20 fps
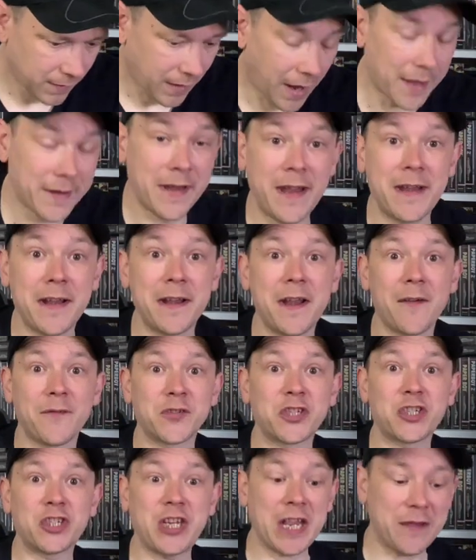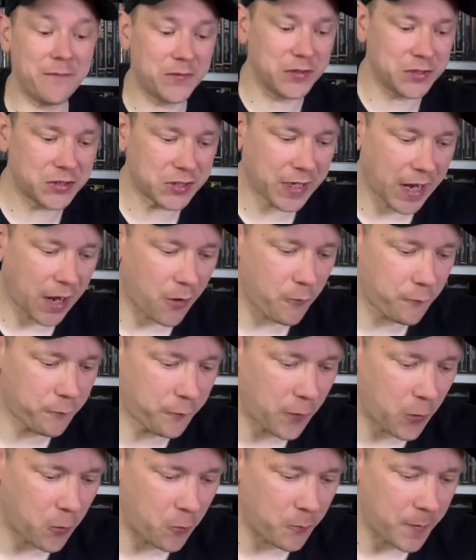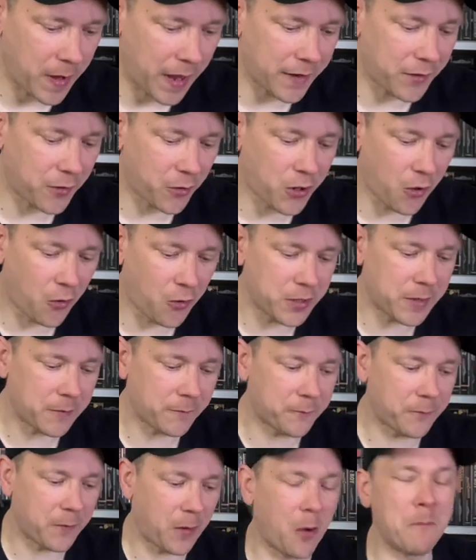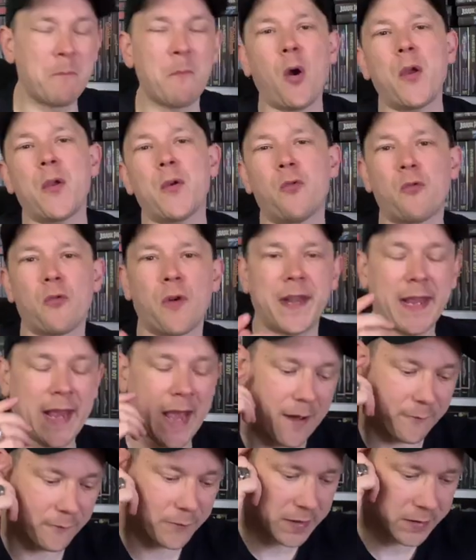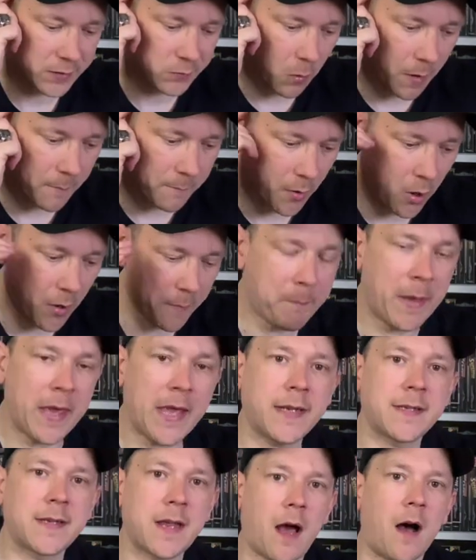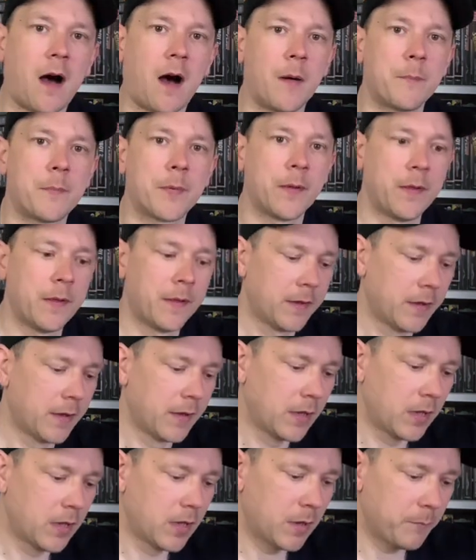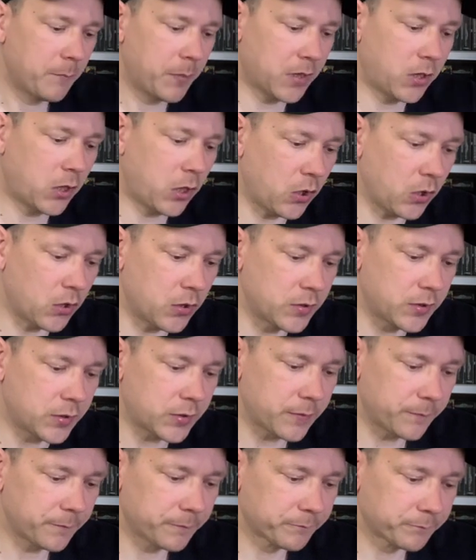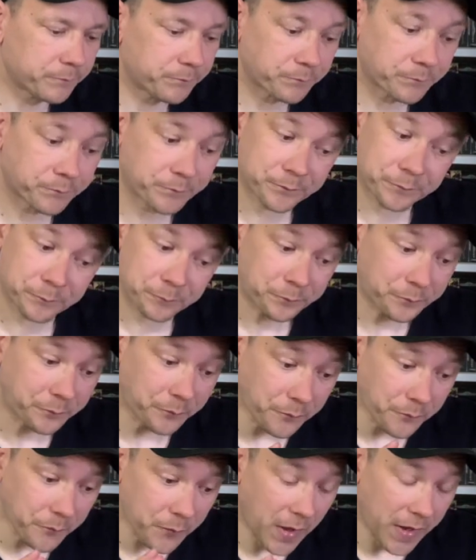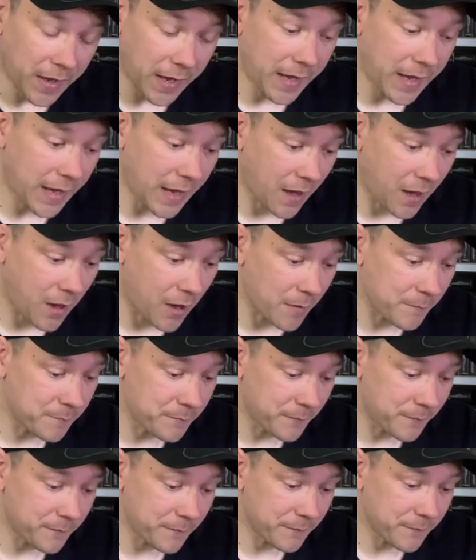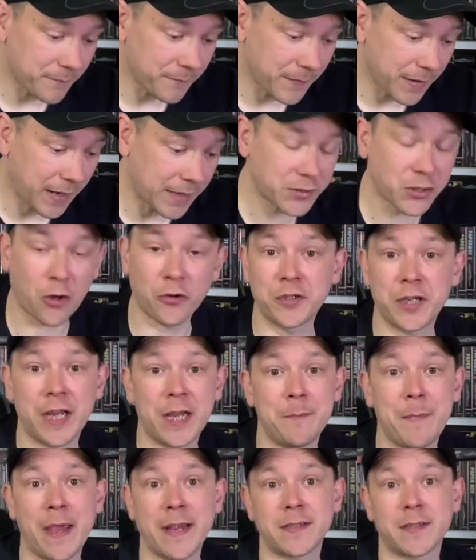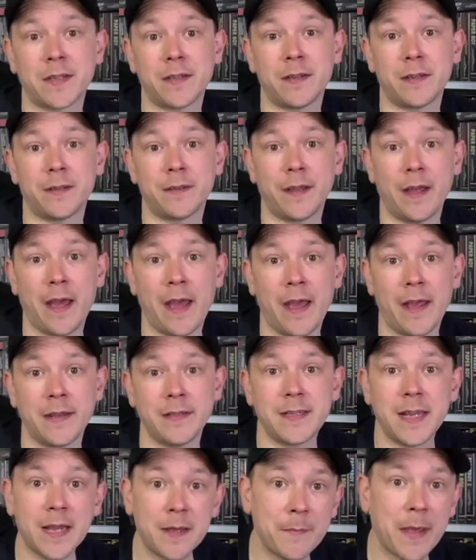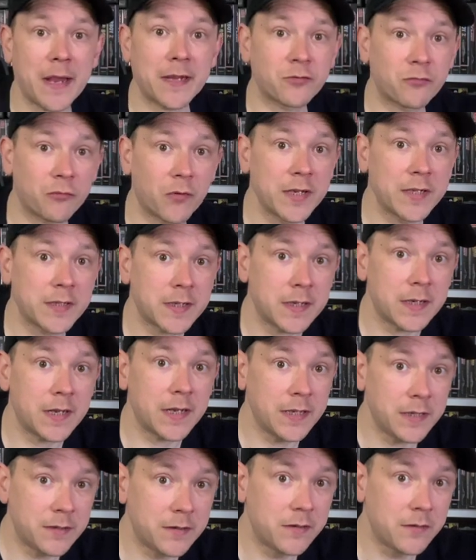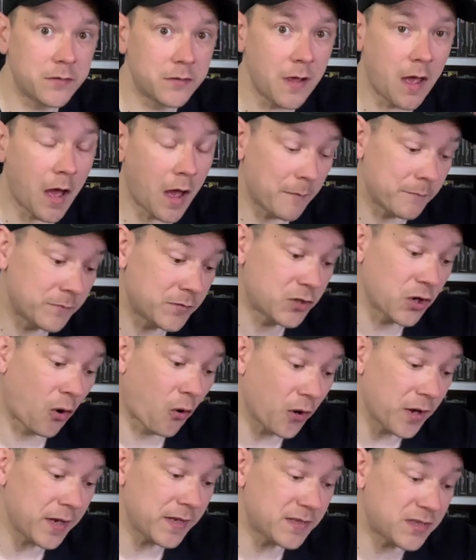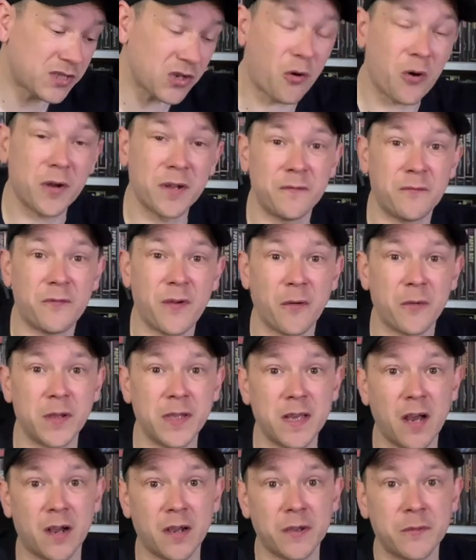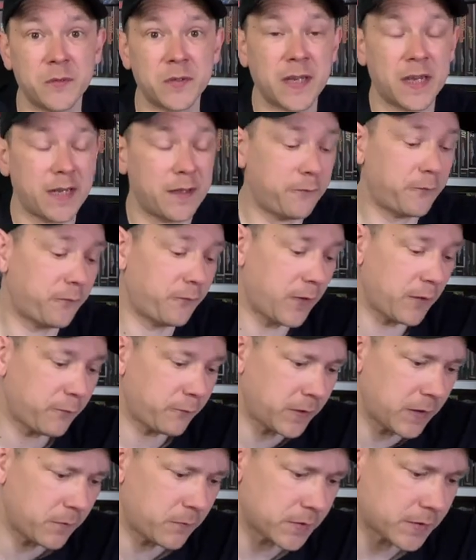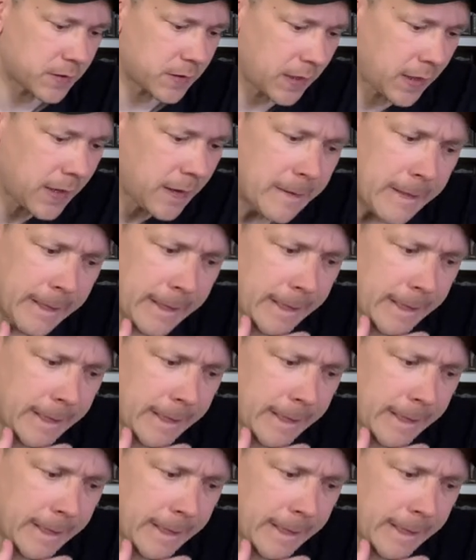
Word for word: And then another Steven Seagal film, and I kind of, I might already have this one, but I picked it up because it um it's got DMX in it, and DMX recently um, died, died very young. He was only 50, wasn't he?